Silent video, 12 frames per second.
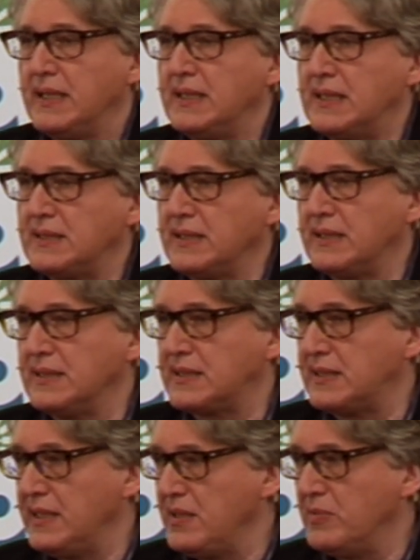nothing is
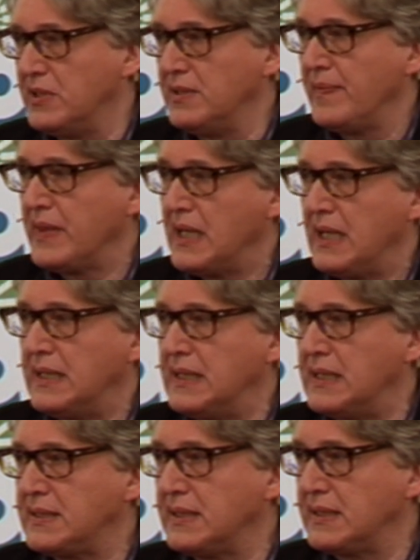stable,
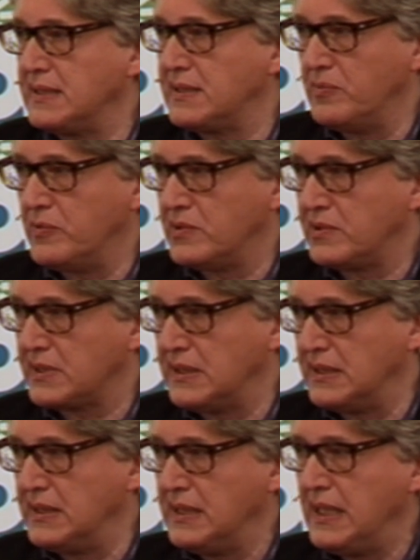nothing is
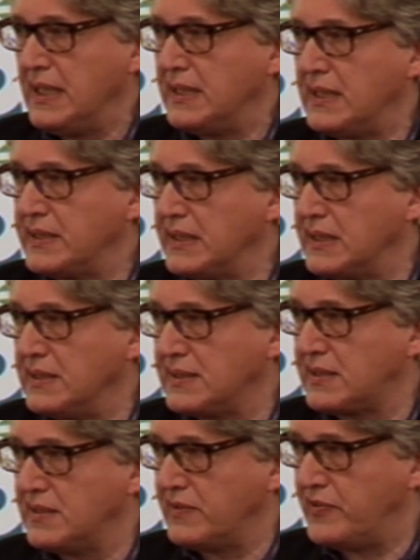immortal, nothing can
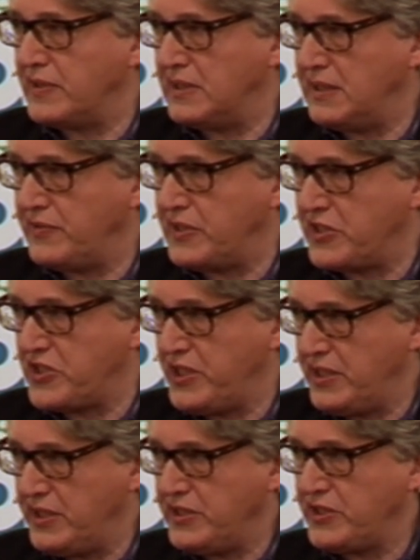survive the
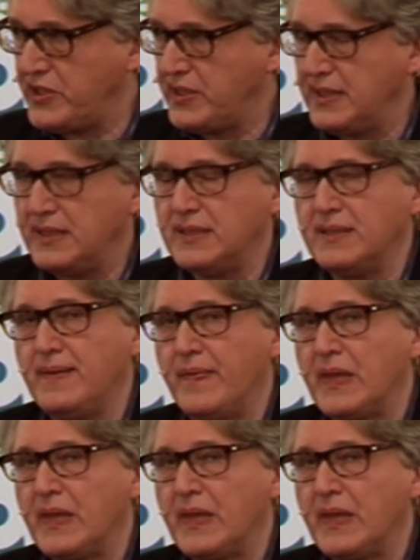change. Yeah?